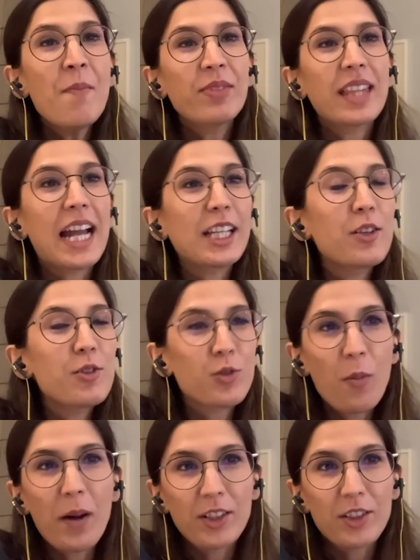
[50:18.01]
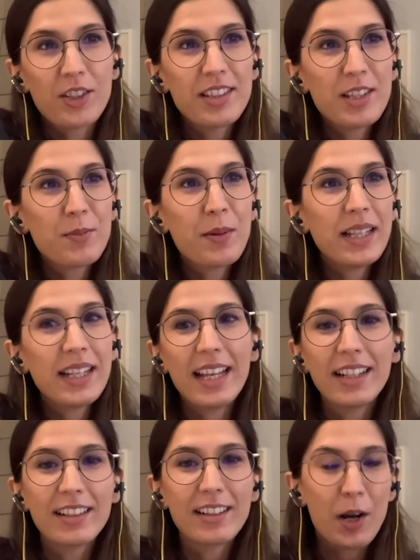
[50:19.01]
Thank you so much. This has been
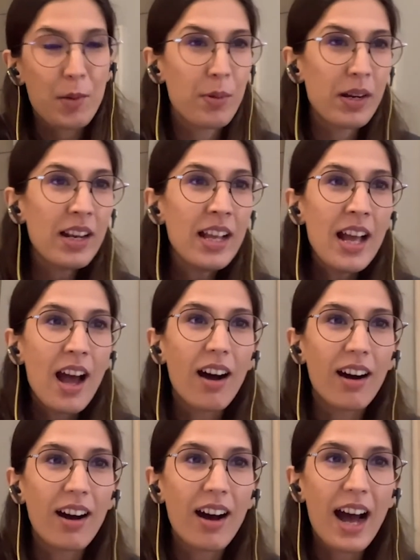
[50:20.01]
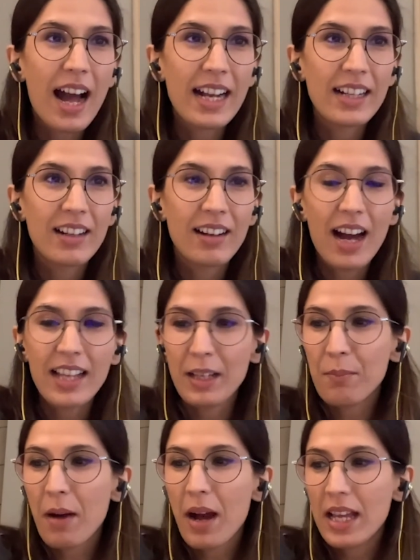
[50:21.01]
incredible, and I
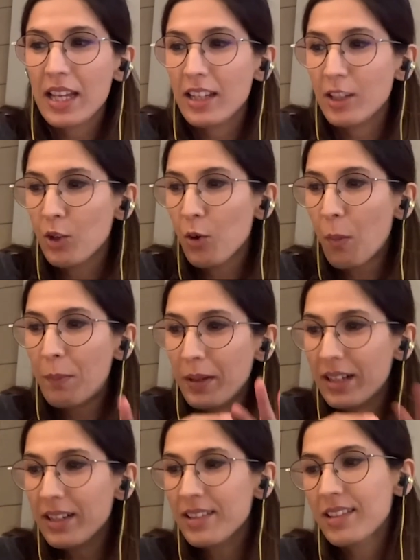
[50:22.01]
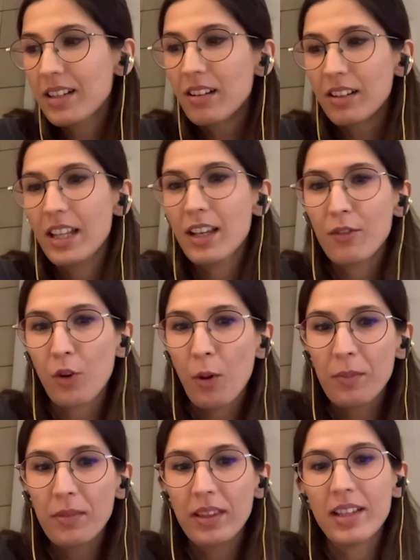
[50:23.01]
think my biggest learning
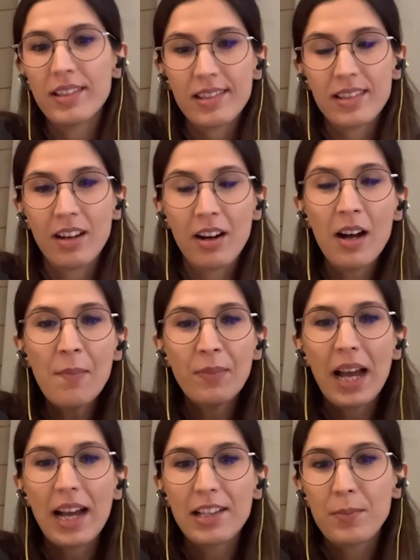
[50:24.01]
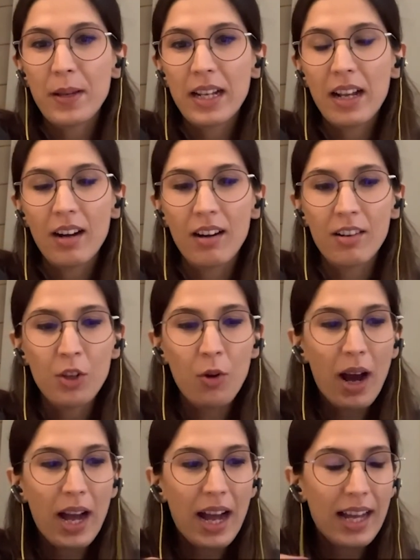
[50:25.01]
from this has been
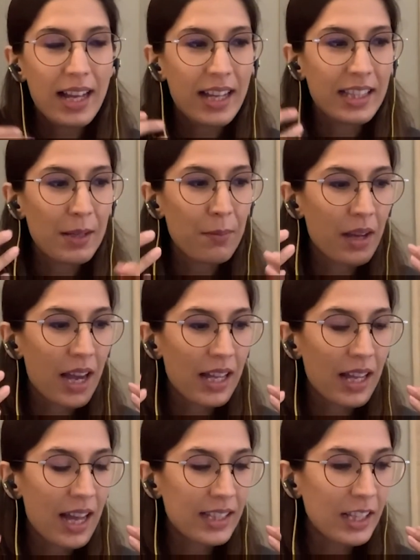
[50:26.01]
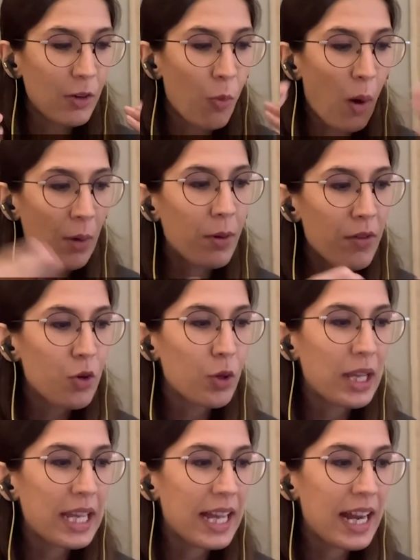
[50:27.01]
I think one way of
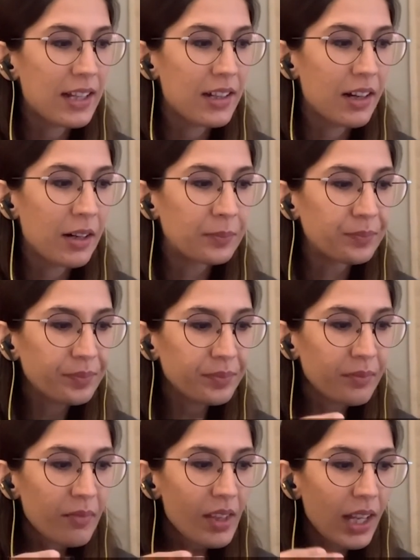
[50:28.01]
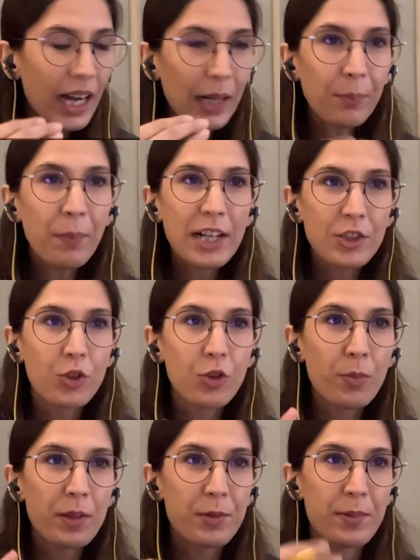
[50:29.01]
looking at Match
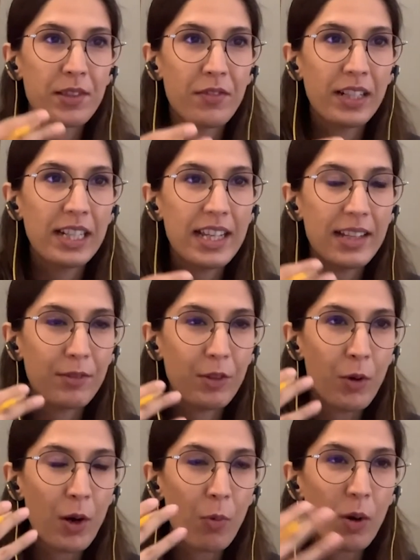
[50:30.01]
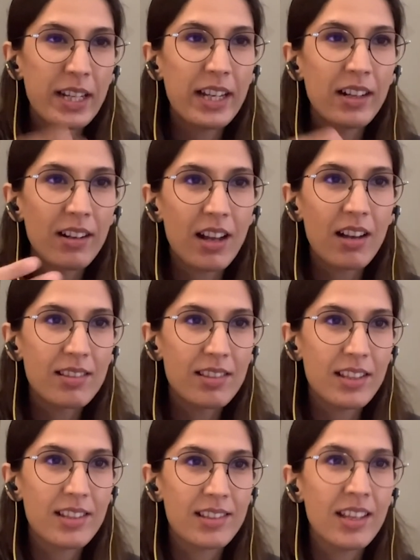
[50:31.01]
Group and specifically at what Tinder
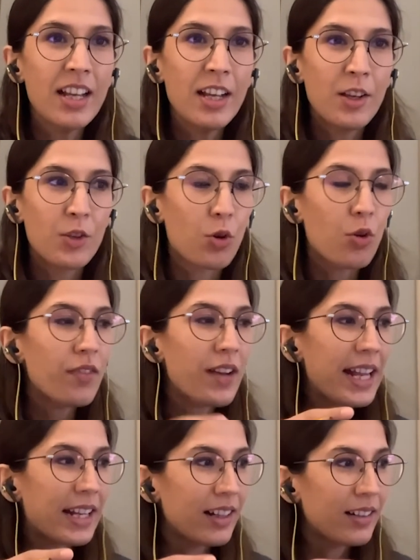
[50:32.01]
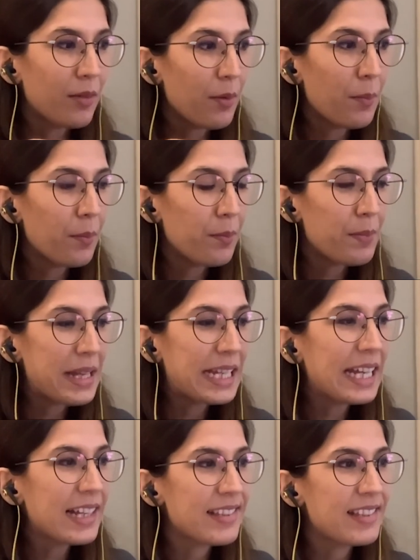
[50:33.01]
does is sort of like
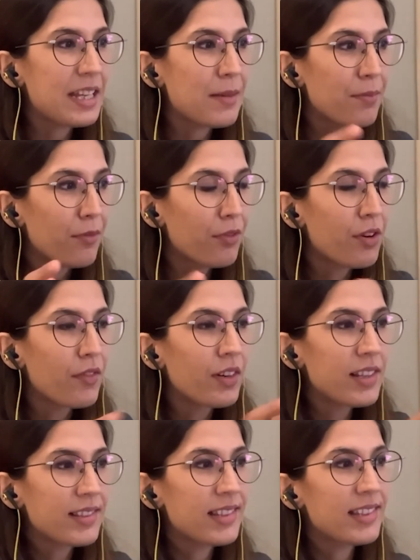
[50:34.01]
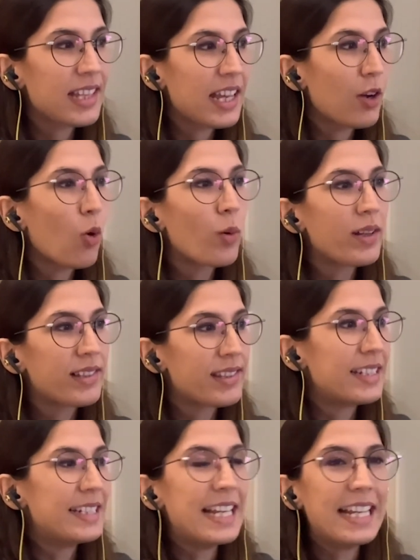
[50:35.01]
making it seem frivolous and saying, oh,
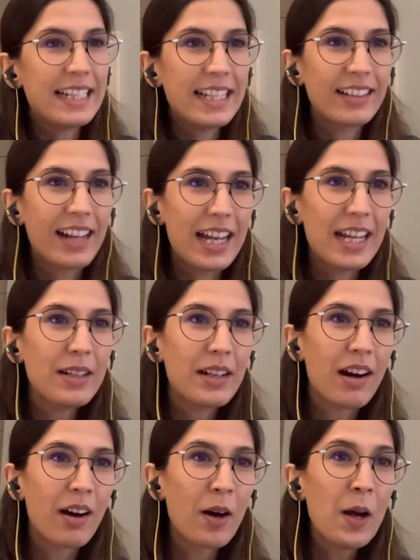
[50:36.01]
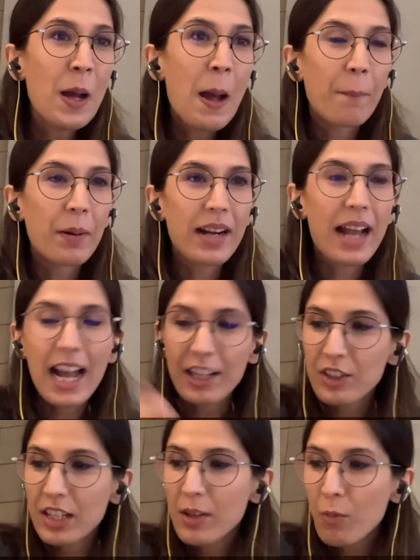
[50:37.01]
it's dating, right? But
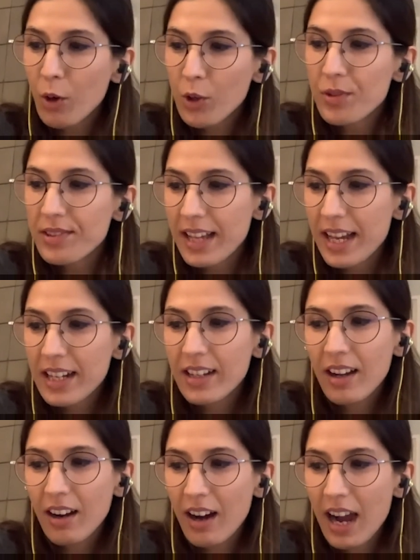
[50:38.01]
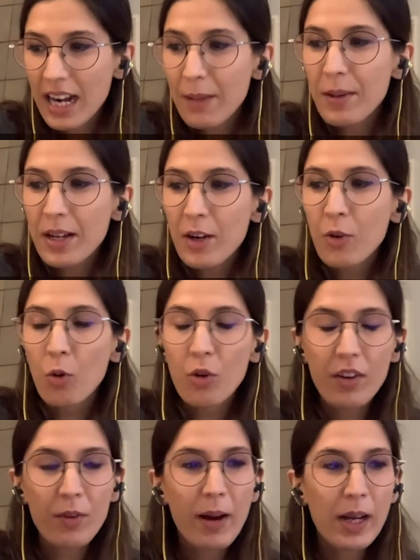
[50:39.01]
actually what you said, and I made a note
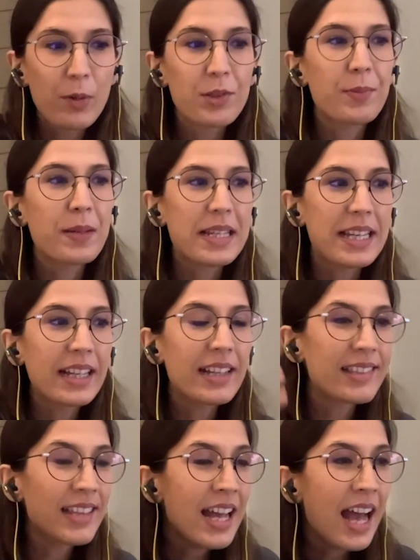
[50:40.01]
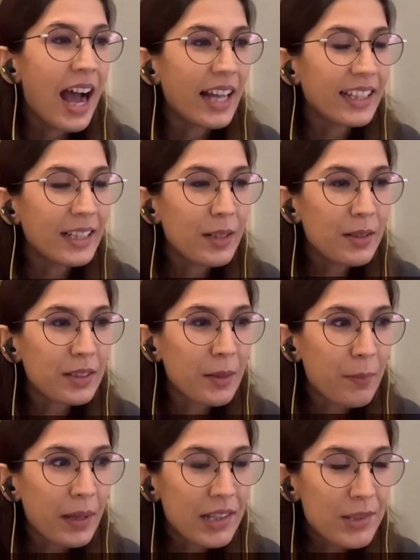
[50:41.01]
of it while you were speaking, is I think that
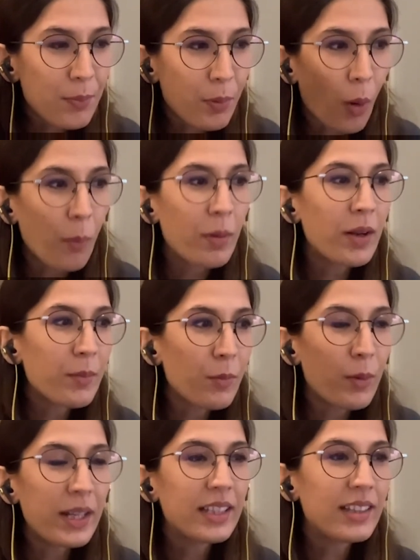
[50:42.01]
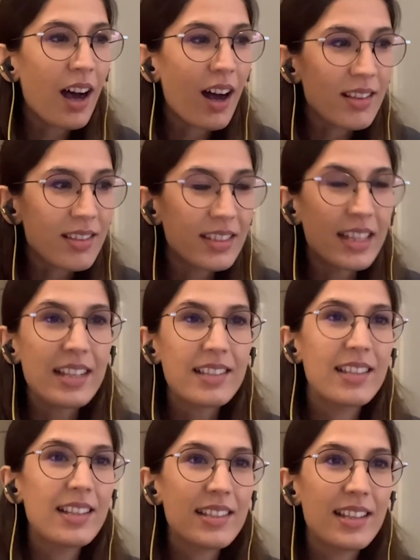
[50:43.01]
the biggest problem with us
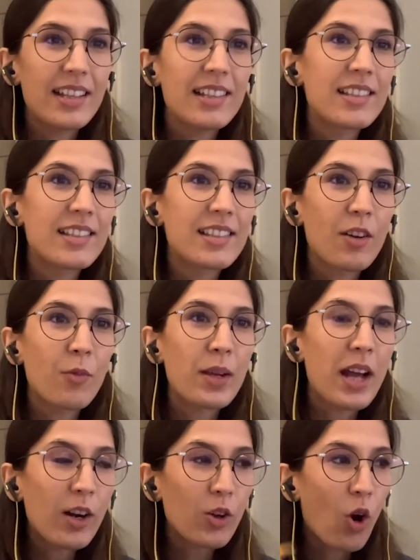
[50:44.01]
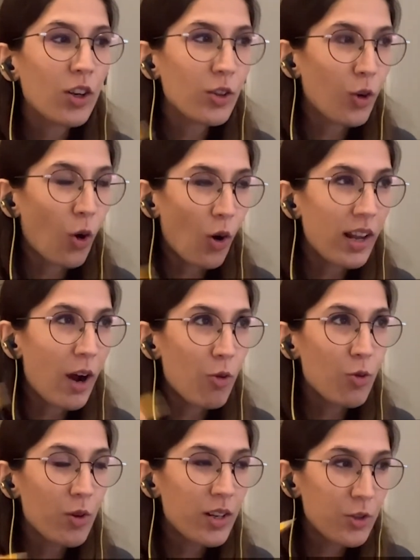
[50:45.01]
desis is we are not taught how
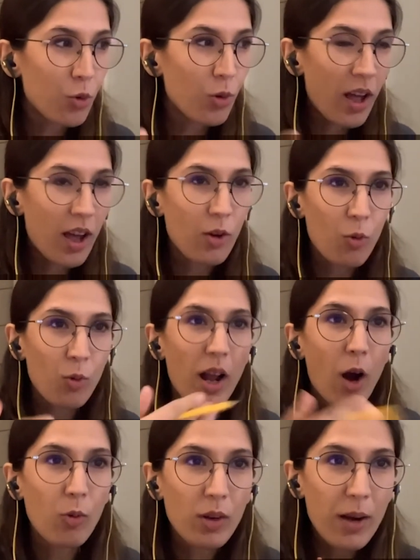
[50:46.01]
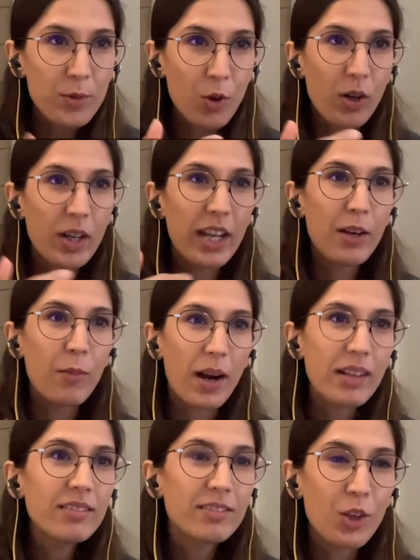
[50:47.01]
to control our own outcomes on day
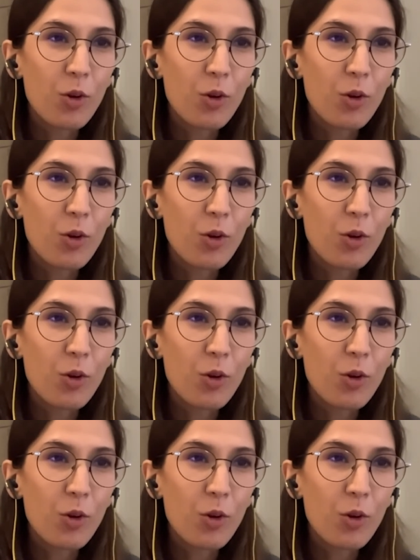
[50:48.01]
one.